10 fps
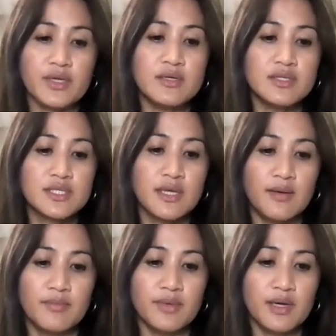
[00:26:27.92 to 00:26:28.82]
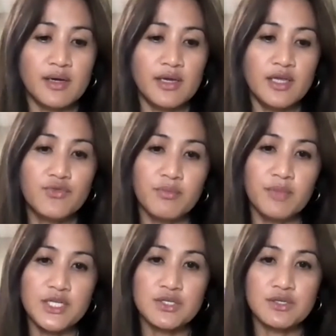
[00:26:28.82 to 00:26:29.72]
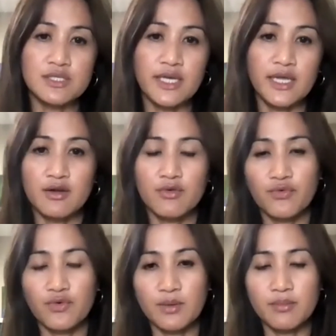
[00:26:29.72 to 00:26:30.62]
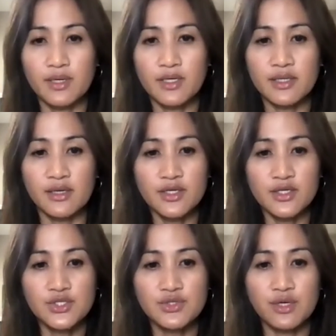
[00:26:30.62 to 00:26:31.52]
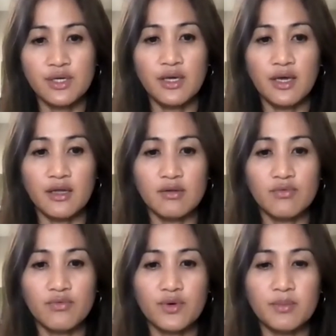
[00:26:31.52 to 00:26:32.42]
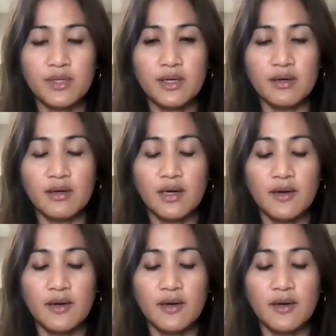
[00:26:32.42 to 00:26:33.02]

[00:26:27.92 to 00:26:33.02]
some information or data from the history and from the